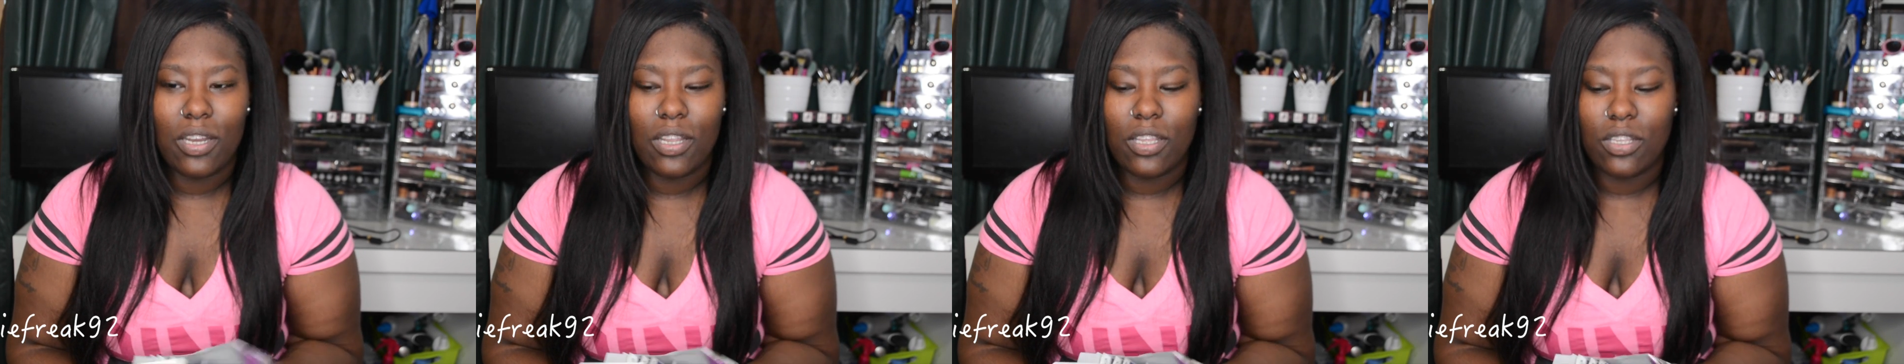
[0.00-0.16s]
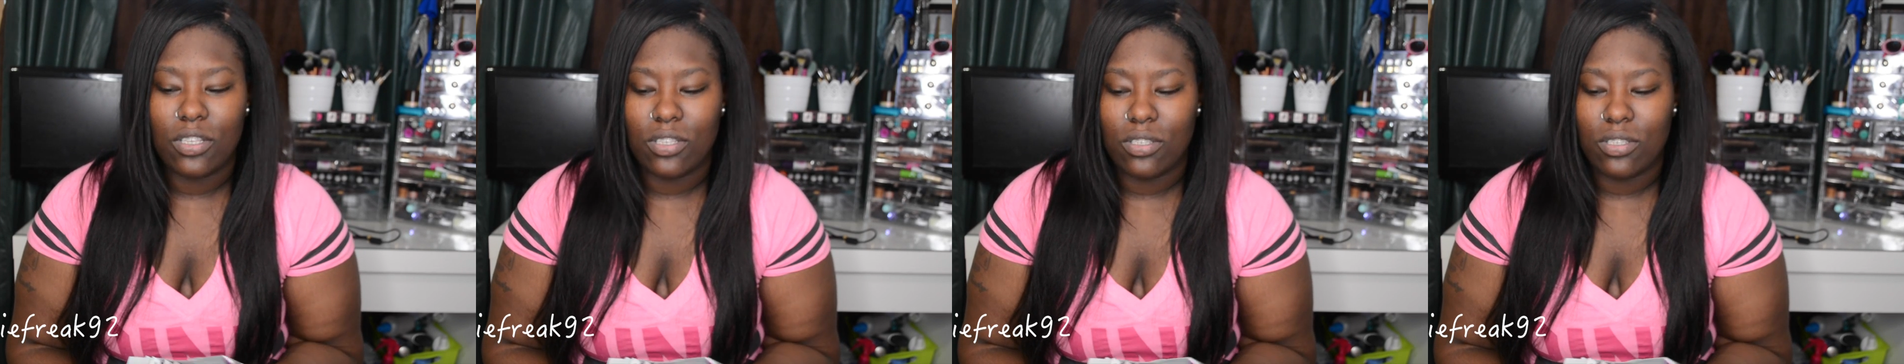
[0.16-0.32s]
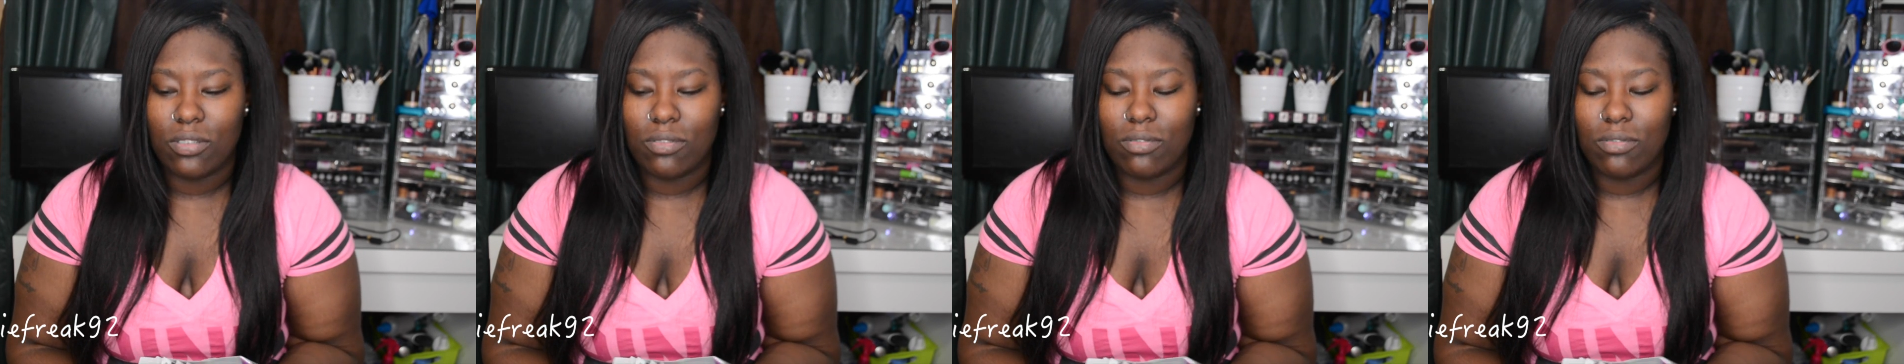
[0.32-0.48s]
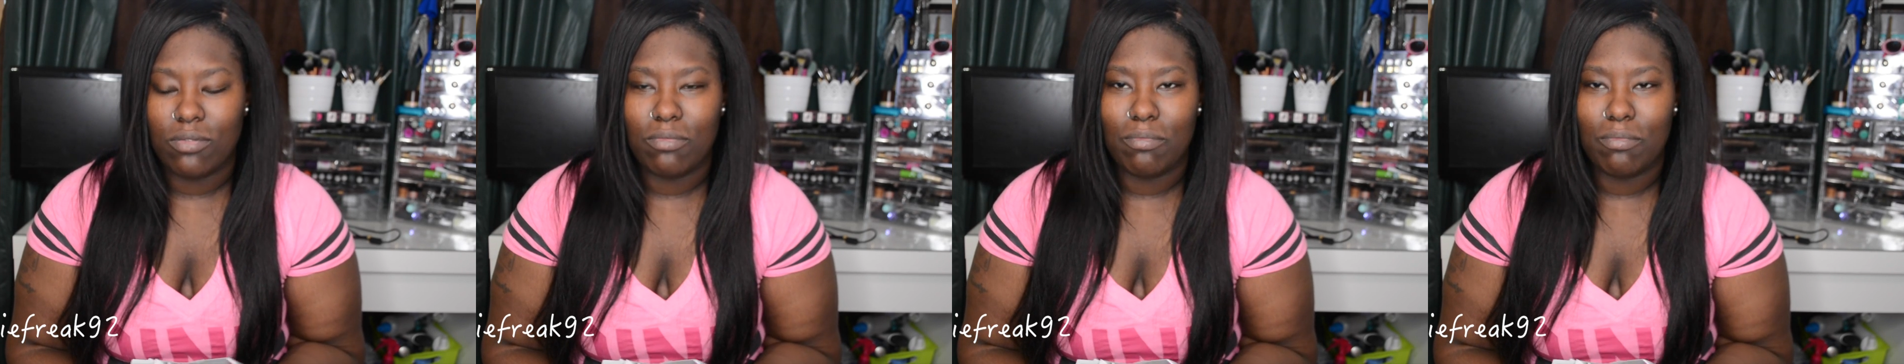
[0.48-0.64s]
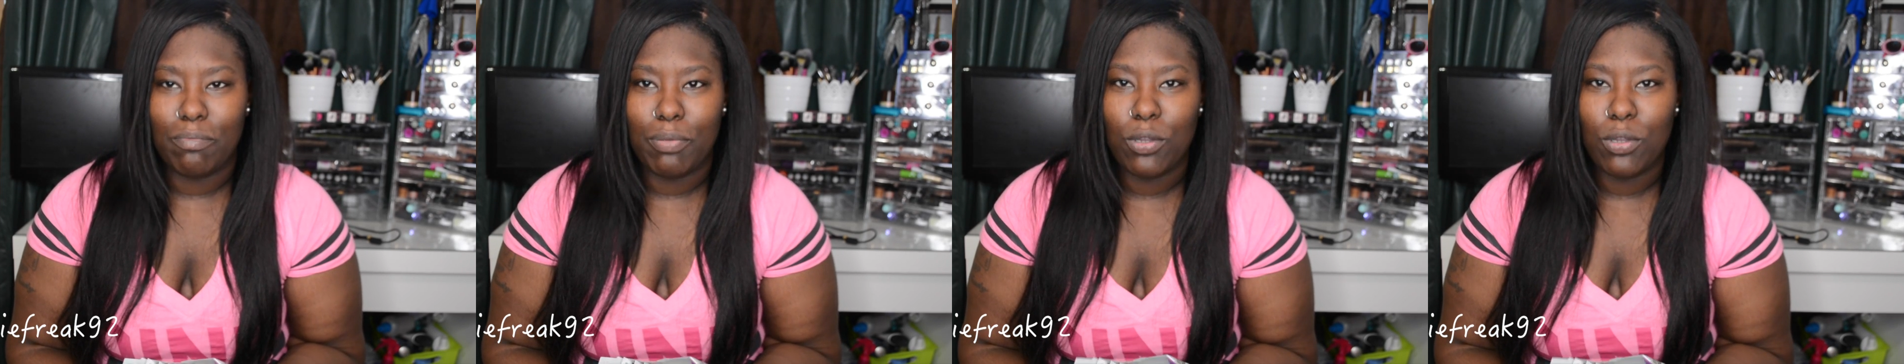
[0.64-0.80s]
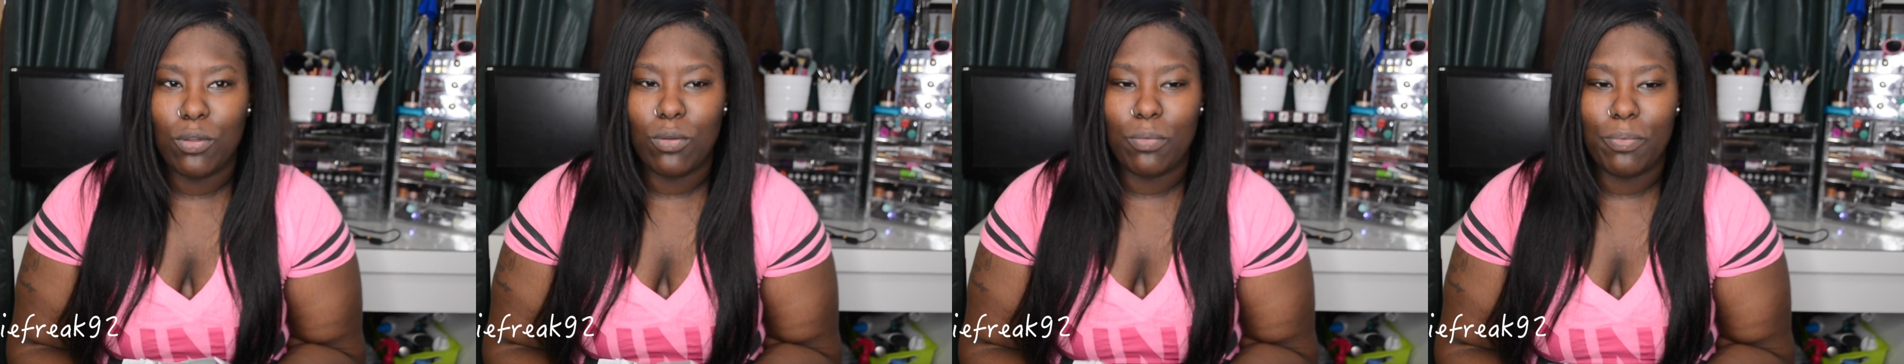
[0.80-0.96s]
is
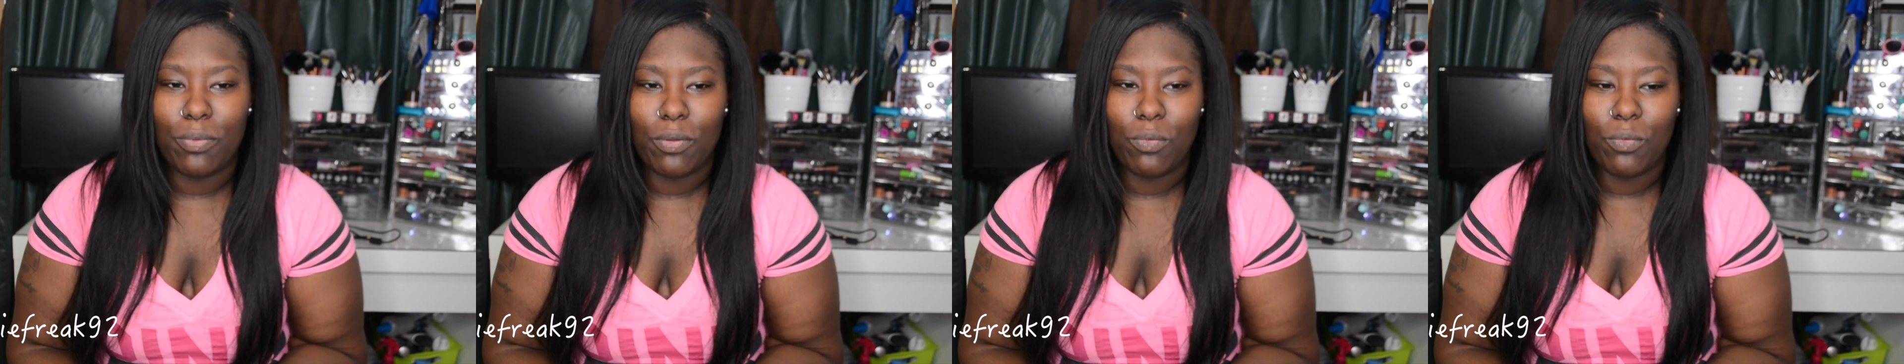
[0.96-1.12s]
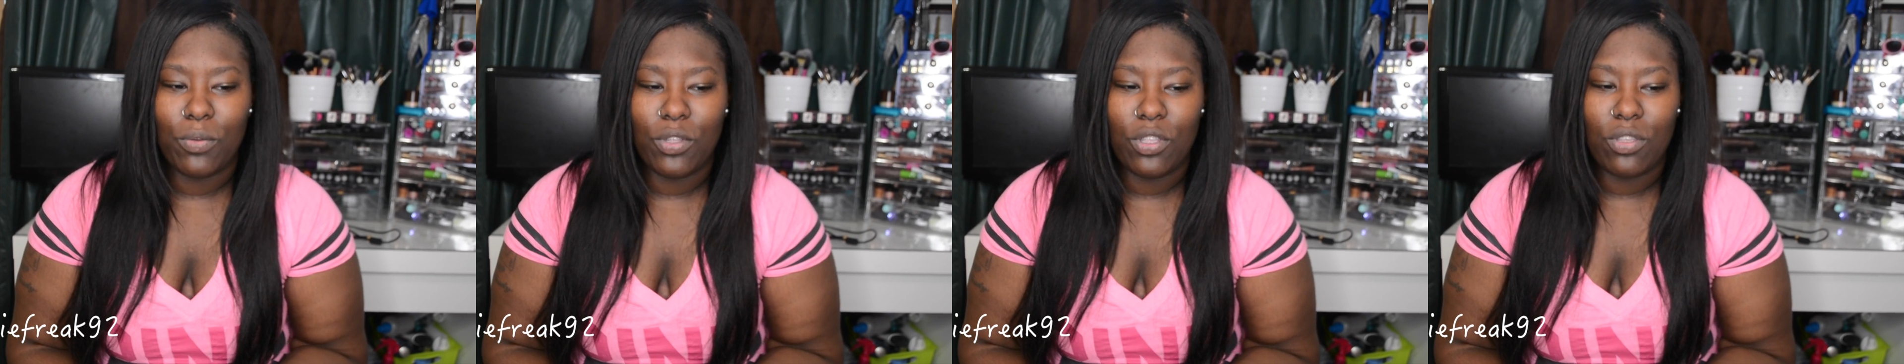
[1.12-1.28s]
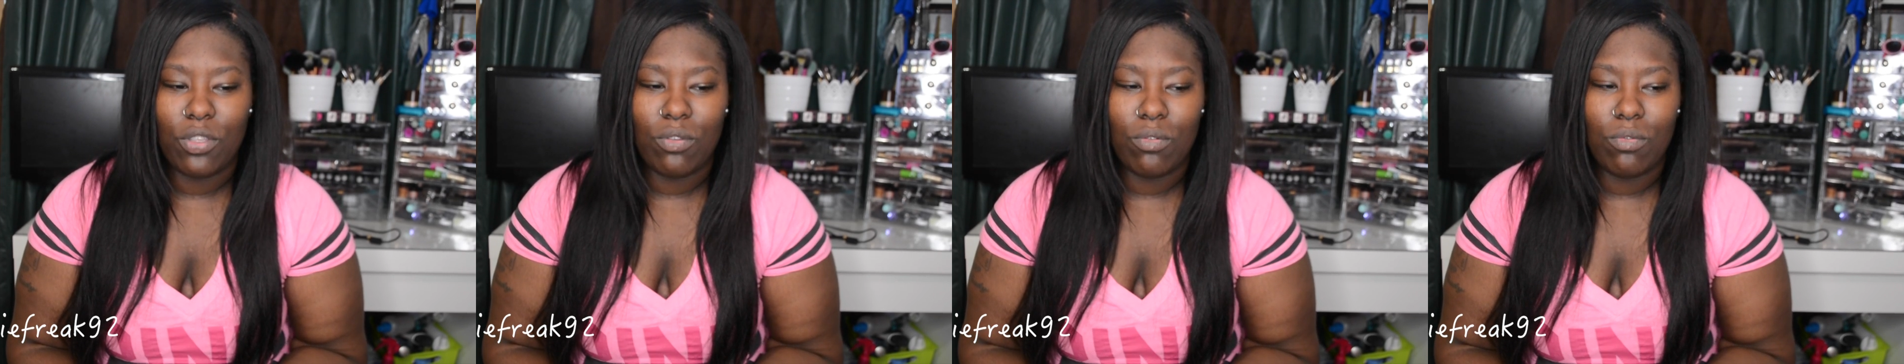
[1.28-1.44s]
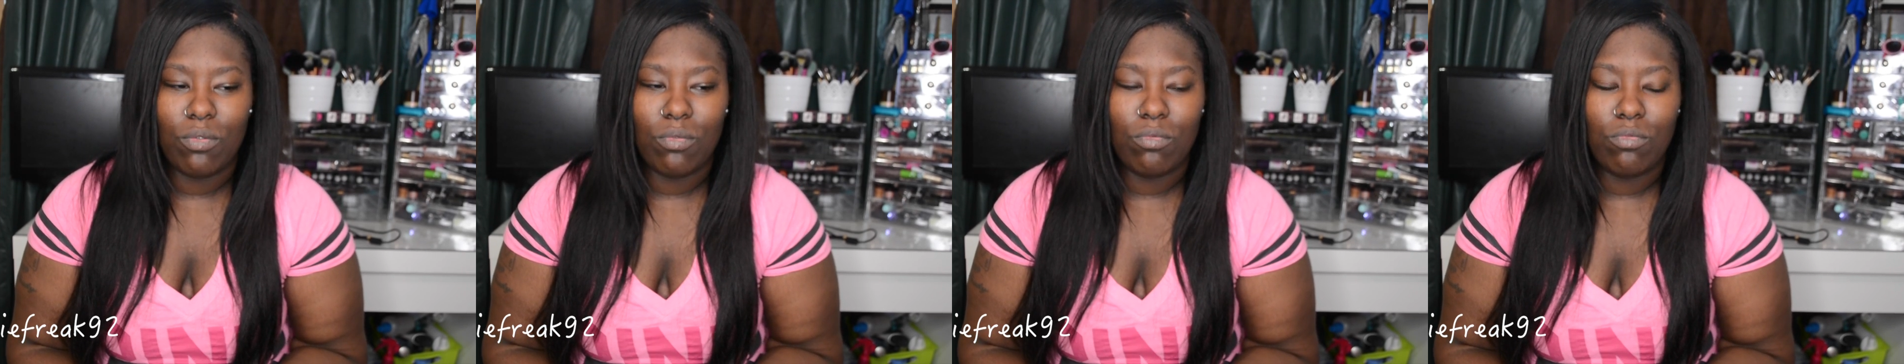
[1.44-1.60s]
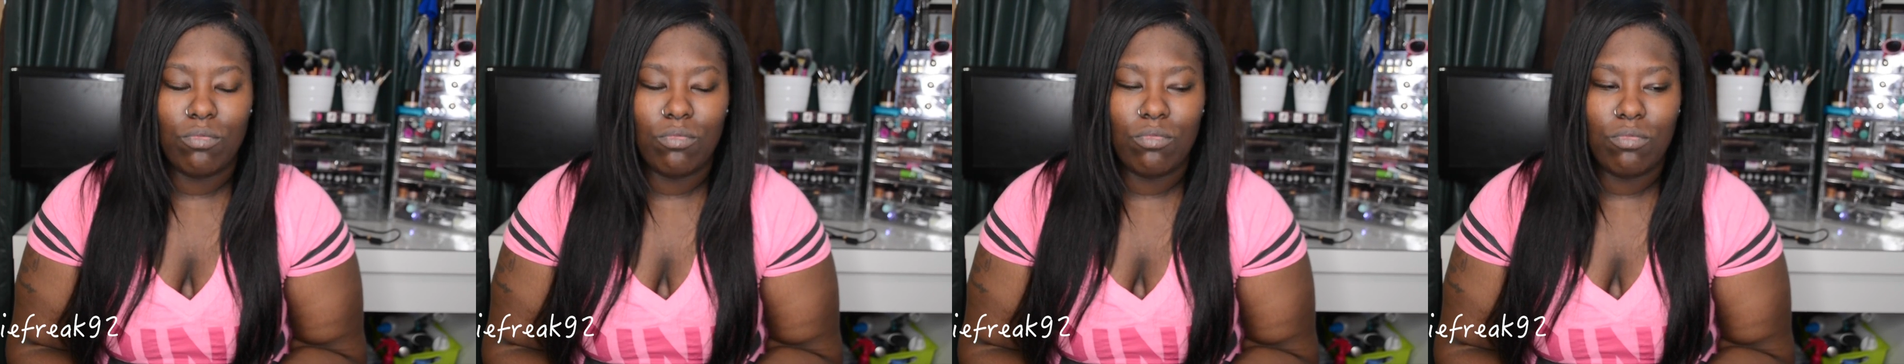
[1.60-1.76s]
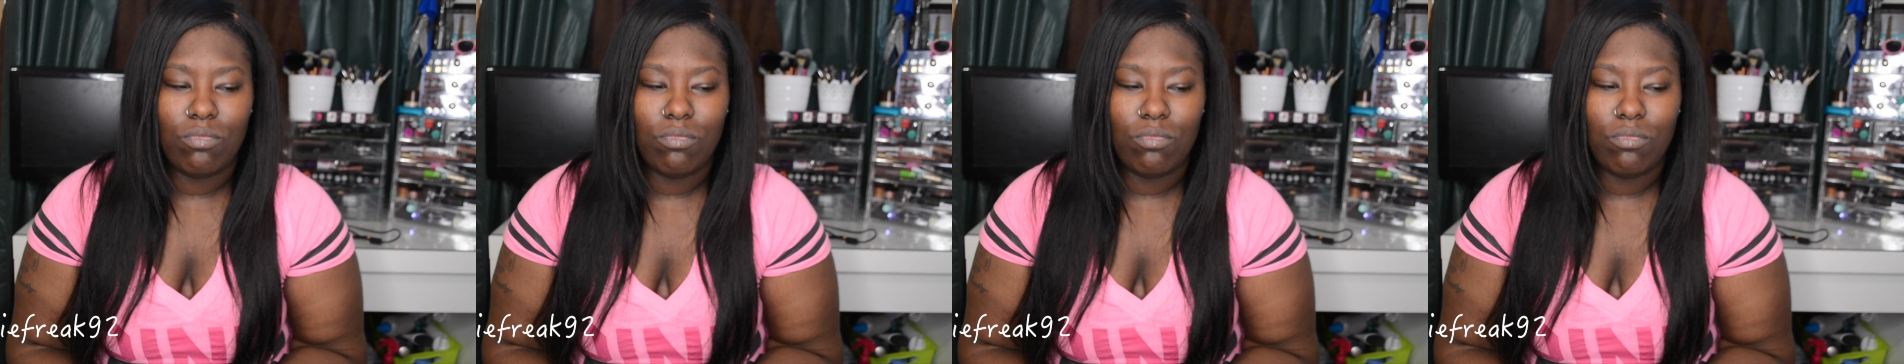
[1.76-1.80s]
poop and when you